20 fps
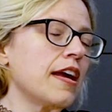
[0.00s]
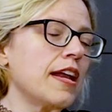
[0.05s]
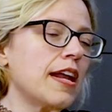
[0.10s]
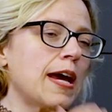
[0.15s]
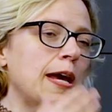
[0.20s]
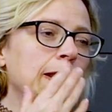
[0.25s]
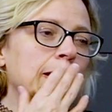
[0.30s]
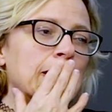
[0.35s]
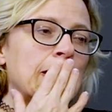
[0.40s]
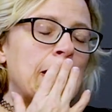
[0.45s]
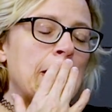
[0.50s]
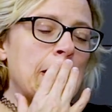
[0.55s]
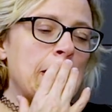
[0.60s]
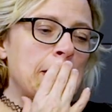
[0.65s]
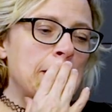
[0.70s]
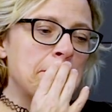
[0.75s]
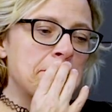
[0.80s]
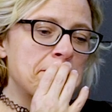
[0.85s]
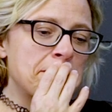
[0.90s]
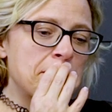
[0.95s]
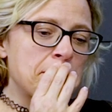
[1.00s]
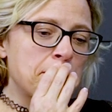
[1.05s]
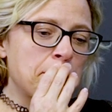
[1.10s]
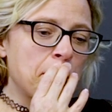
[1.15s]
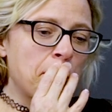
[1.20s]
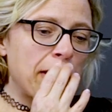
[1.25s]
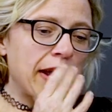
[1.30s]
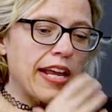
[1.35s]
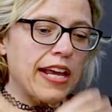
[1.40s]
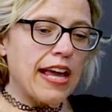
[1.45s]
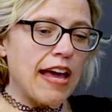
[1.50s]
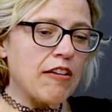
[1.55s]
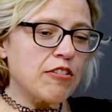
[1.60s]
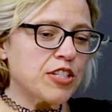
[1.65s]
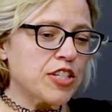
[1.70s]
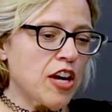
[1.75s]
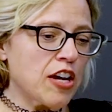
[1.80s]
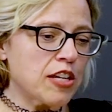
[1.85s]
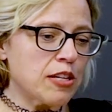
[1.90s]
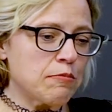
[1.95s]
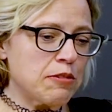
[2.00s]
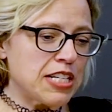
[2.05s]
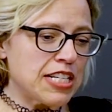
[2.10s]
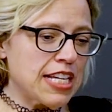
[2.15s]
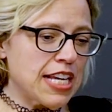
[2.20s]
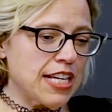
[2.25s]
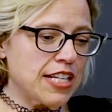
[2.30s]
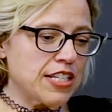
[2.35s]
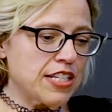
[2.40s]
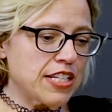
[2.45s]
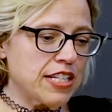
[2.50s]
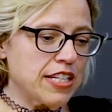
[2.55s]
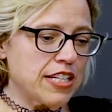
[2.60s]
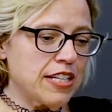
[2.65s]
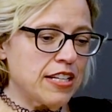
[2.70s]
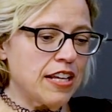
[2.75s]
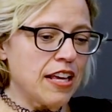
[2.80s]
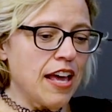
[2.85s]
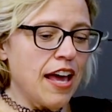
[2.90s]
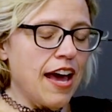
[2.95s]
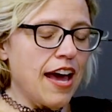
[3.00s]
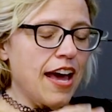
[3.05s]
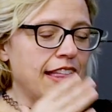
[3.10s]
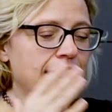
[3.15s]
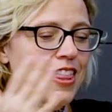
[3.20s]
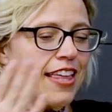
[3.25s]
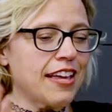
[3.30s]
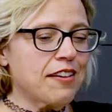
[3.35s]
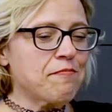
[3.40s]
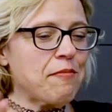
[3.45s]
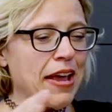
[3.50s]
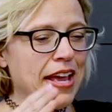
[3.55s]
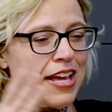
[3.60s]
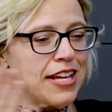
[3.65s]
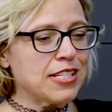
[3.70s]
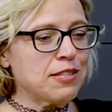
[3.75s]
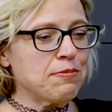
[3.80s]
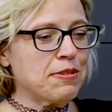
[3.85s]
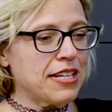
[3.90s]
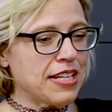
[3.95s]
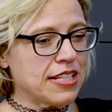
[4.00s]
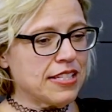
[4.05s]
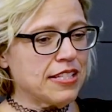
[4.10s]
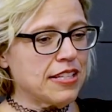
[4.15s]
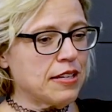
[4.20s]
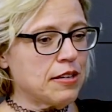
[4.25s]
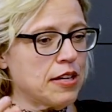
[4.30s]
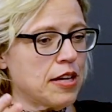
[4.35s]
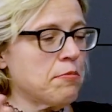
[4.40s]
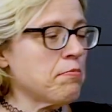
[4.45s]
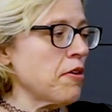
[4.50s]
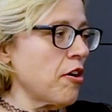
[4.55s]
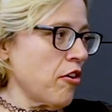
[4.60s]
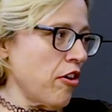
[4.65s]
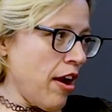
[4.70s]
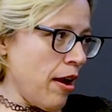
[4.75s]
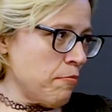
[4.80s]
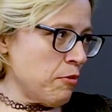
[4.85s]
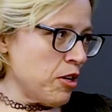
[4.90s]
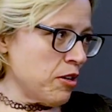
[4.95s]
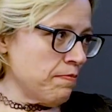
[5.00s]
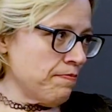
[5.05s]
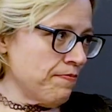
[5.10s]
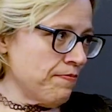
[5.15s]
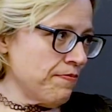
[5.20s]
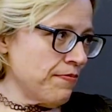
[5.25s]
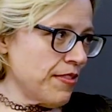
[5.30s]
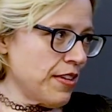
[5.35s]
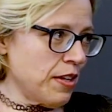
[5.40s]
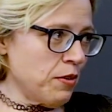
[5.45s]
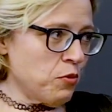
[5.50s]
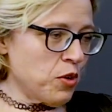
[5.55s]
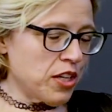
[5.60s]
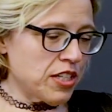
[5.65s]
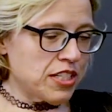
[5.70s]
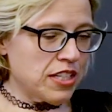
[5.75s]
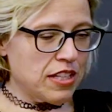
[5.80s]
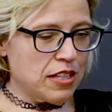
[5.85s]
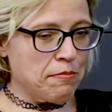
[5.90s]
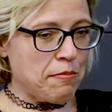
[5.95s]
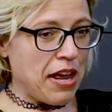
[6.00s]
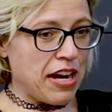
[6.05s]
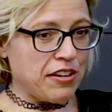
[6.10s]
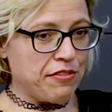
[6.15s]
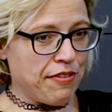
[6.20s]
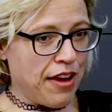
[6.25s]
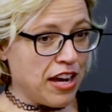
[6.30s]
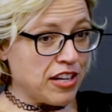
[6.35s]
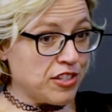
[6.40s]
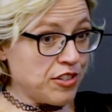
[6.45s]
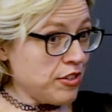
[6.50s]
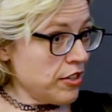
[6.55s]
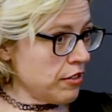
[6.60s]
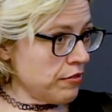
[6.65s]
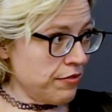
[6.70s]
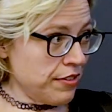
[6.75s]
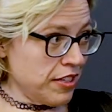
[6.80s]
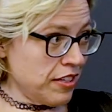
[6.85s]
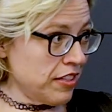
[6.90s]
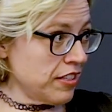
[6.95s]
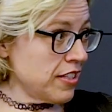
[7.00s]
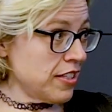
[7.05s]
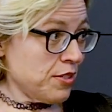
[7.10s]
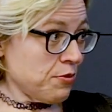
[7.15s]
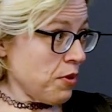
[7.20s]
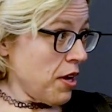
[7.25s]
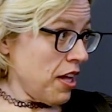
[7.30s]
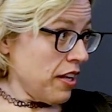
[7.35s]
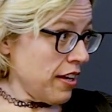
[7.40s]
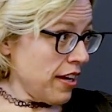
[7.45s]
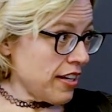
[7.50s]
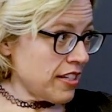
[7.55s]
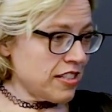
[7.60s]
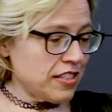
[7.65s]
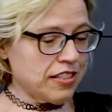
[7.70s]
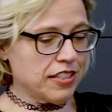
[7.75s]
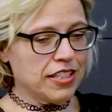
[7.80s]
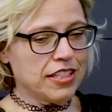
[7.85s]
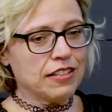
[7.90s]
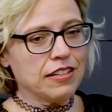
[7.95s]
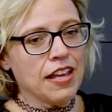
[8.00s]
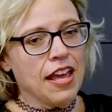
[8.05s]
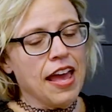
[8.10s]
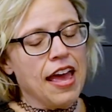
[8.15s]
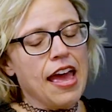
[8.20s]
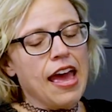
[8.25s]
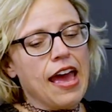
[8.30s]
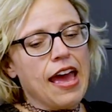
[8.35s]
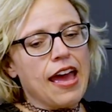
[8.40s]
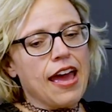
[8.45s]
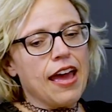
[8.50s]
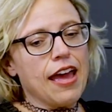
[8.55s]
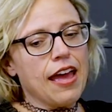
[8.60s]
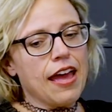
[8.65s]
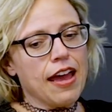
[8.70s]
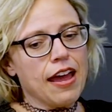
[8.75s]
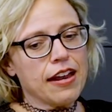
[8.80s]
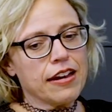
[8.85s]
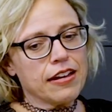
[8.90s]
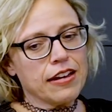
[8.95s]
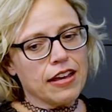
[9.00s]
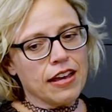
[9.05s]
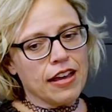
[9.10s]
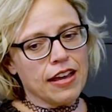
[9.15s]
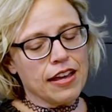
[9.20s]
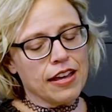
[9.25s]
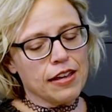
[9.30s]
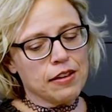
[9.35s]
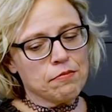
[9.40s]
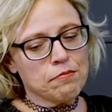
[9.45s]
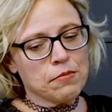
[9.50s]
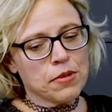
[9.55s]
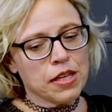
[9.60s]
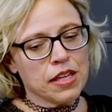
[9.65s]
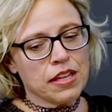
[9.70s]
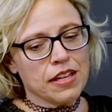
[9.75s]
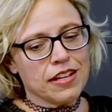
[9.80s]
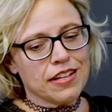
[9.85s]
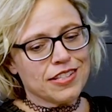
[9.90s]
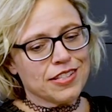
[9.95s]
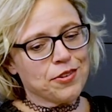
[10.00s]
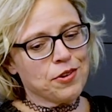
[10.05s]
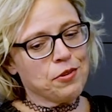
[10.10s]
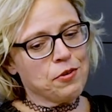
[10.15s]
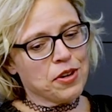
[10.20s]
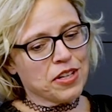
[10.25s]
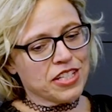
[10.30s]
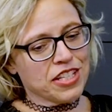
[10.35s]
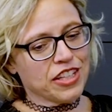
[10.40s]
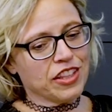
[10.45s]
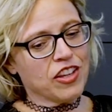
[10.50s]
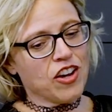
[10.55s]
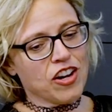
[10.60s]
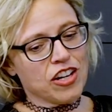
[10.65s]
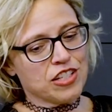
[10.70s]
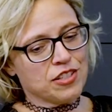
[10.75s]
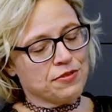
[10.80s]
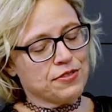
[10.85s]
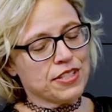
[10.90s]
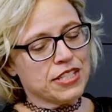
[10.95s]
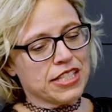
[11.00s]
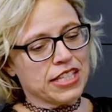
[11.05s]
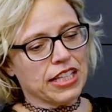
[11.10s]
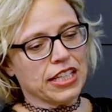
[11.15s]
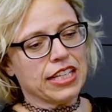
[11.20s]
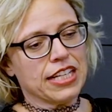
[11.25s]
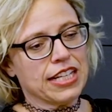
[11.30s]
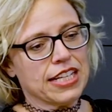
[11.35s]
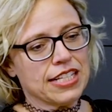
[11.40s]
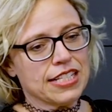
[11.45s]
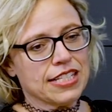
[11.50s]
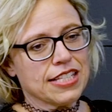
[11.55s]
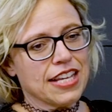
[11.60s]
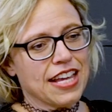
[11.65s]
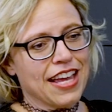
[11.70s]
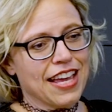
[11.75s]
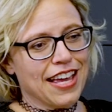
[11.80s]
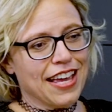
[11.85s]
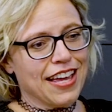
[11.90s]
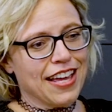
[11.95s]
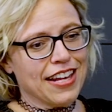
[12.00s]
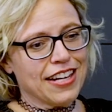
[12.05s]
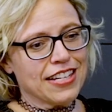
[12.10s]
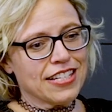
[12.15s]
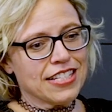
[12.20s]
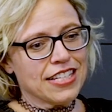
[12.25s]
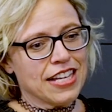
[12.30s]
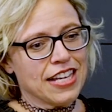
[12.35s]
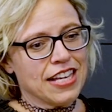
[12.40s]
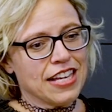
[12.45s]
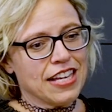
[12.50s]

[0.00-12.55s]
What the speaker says: and I love you pointing out documentation. I think my husband is a programmer. He works in the manufacturing field as well, actually. And so he works at large facilities, and